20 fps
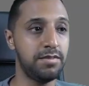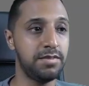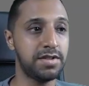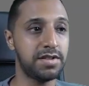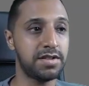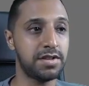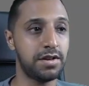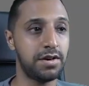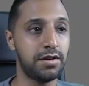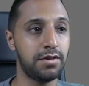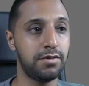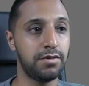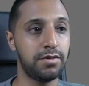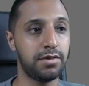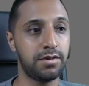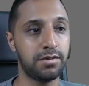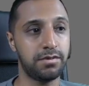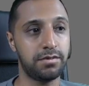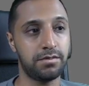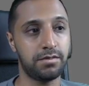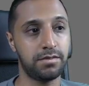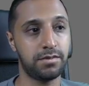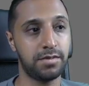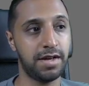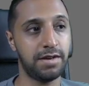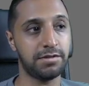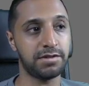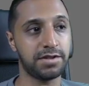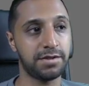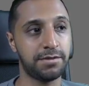So that
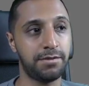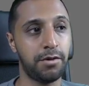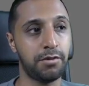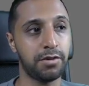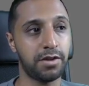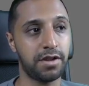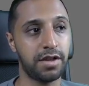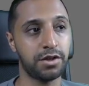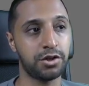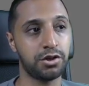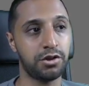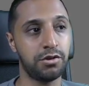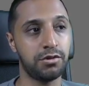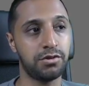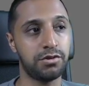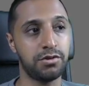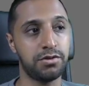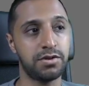was the folder that I showed you.